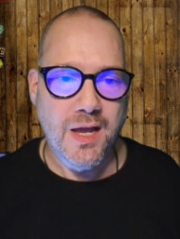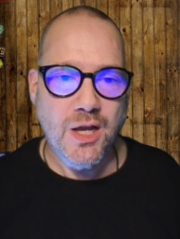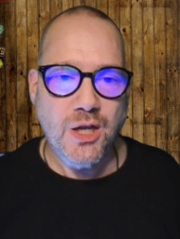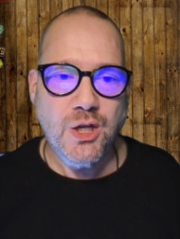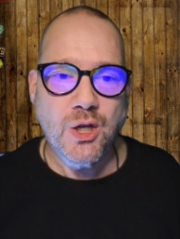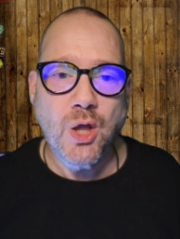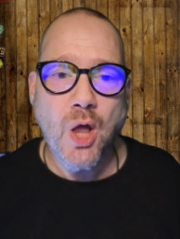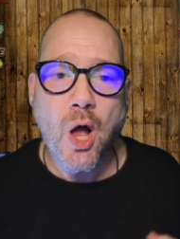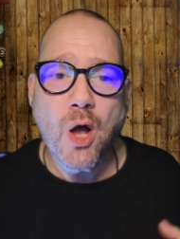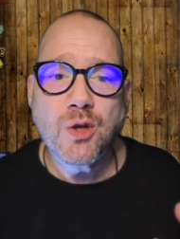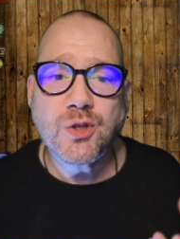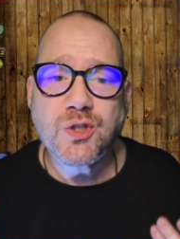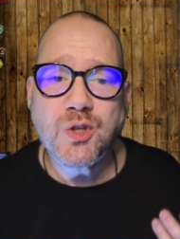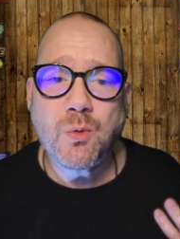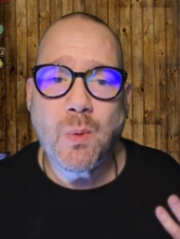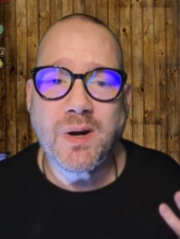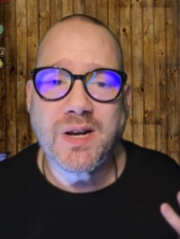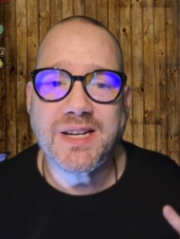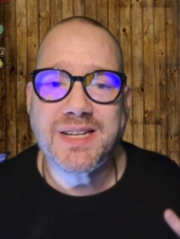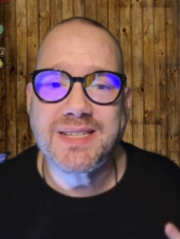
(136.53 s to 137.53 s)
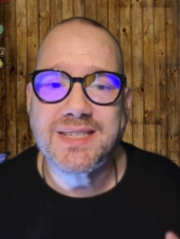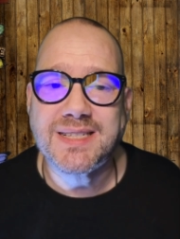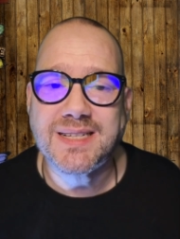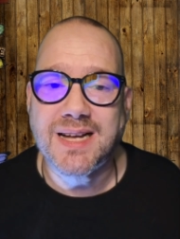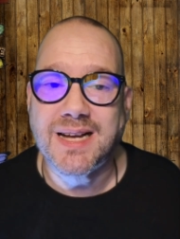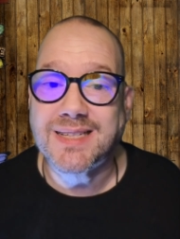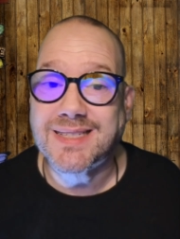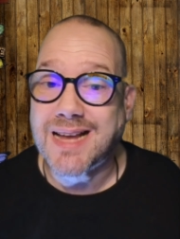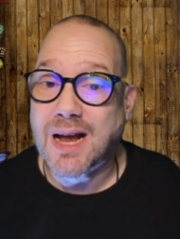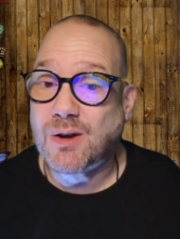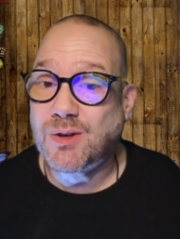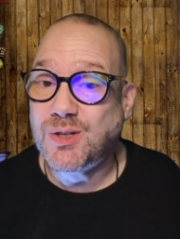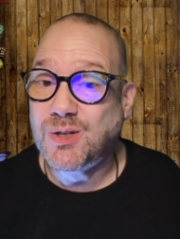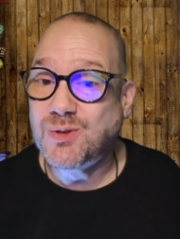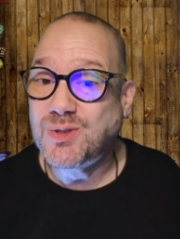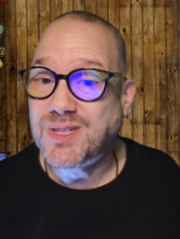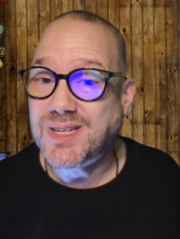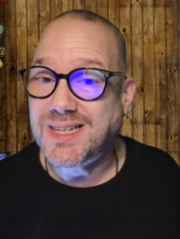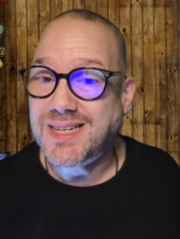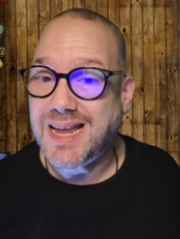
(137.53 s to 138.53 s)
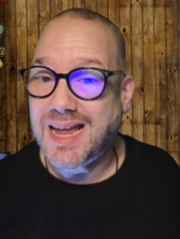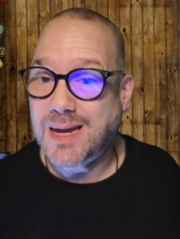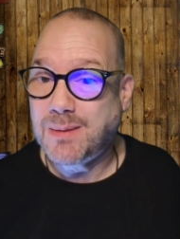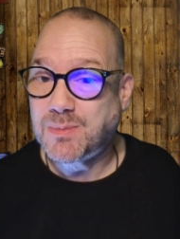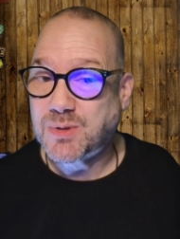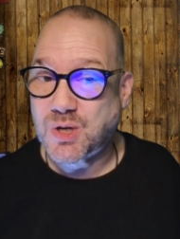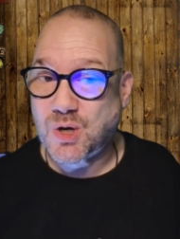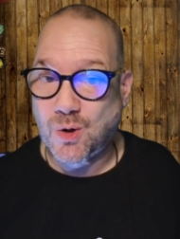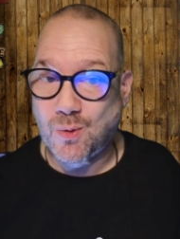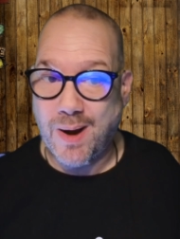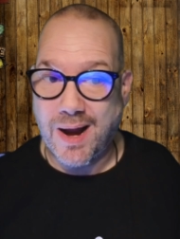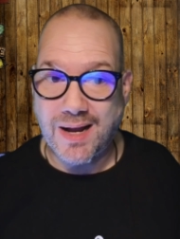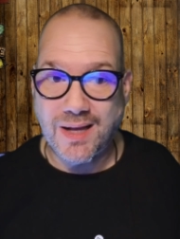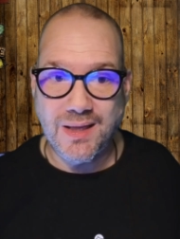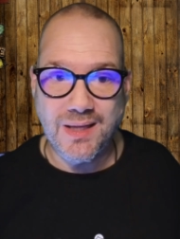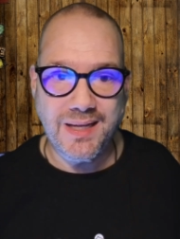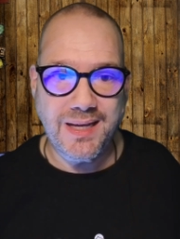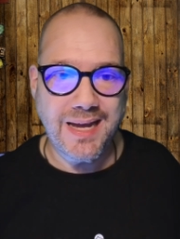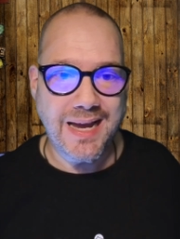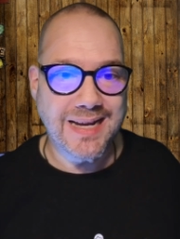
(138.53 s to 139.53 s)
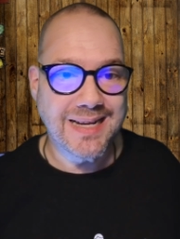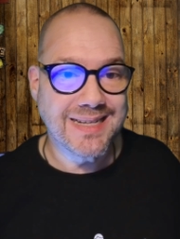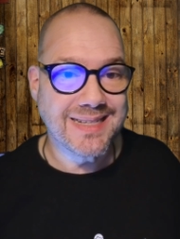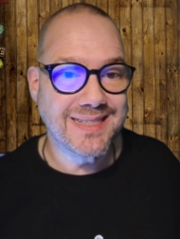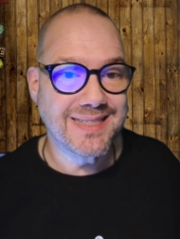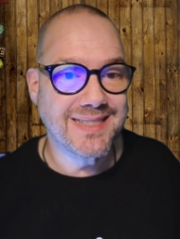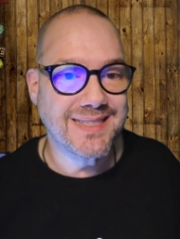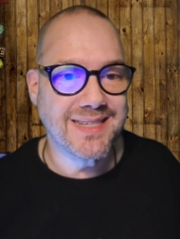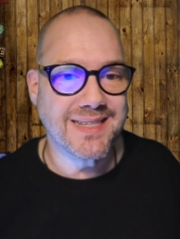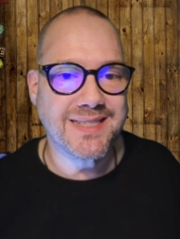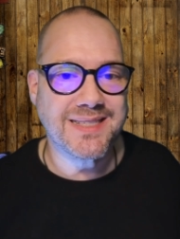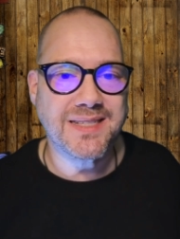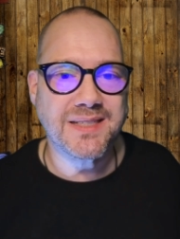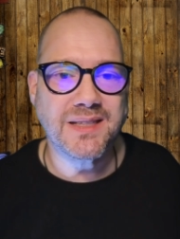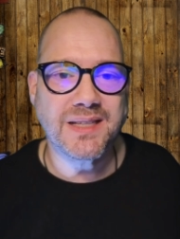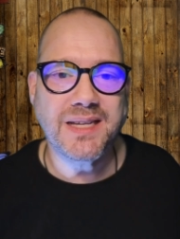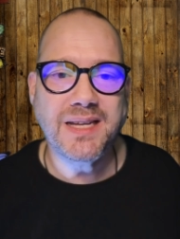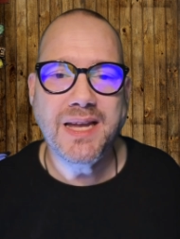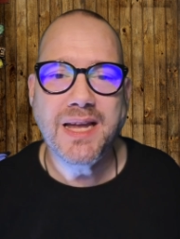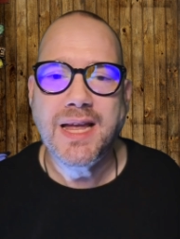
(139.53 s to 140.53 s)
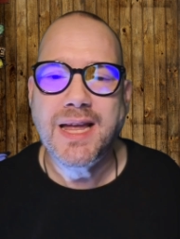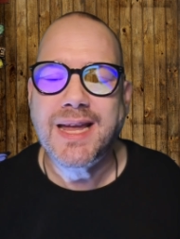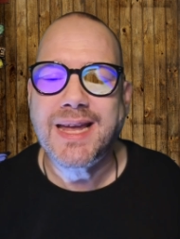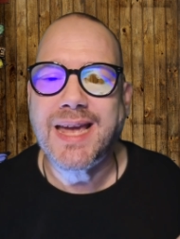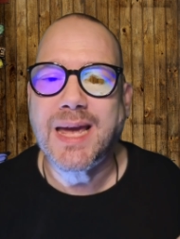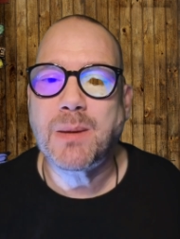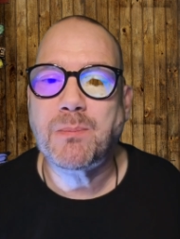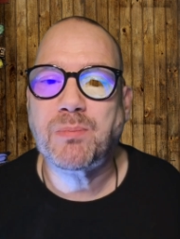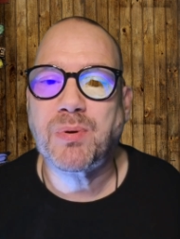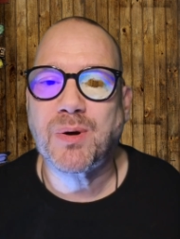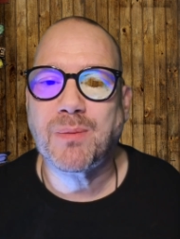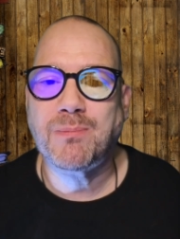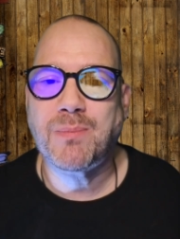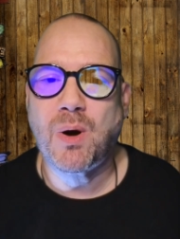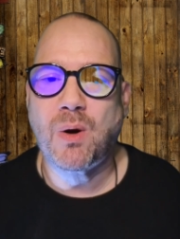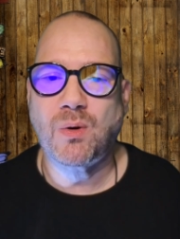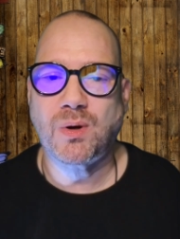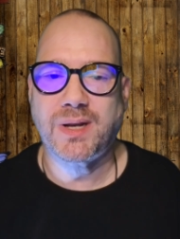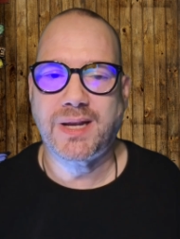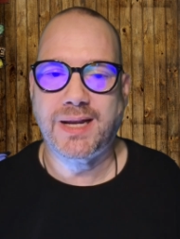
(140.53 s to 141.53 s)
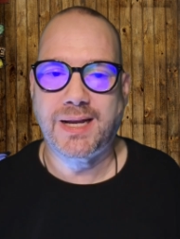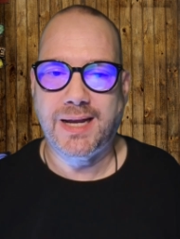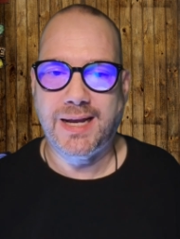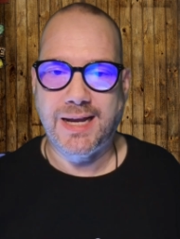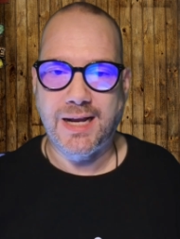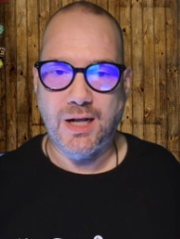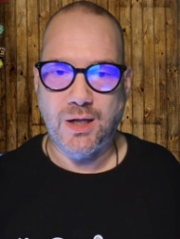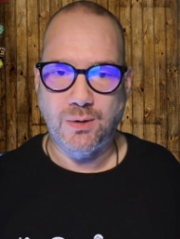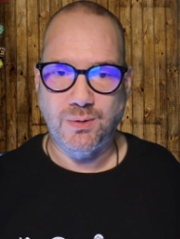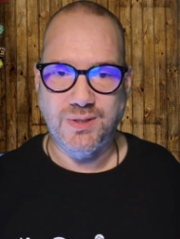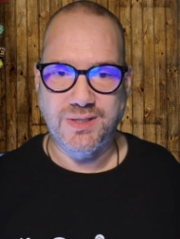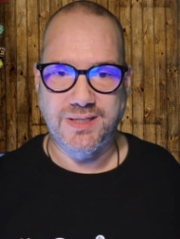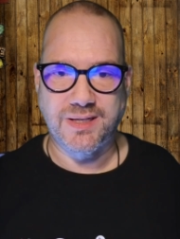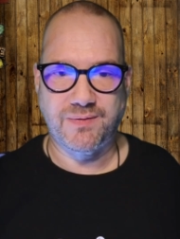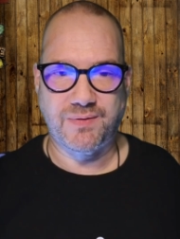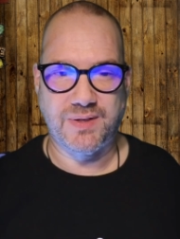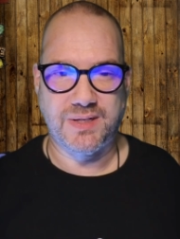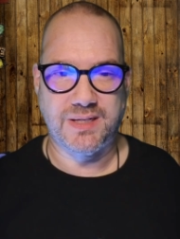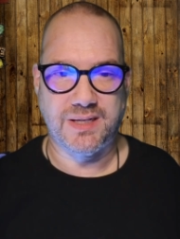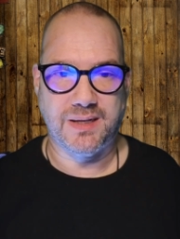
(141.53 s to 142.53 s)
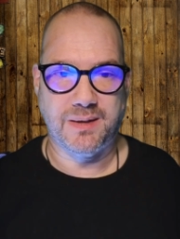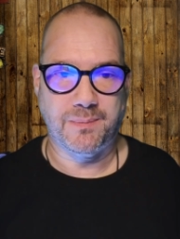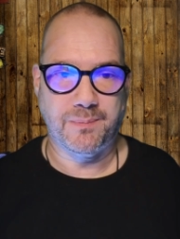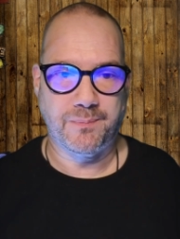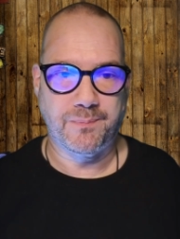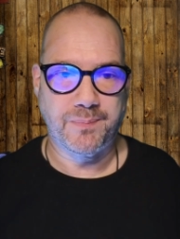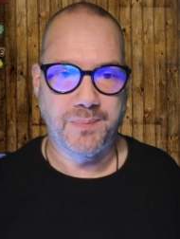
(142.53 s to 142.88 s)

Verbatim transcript: You'll also want to discuss how using names correctly and consistently can promote inclusivity.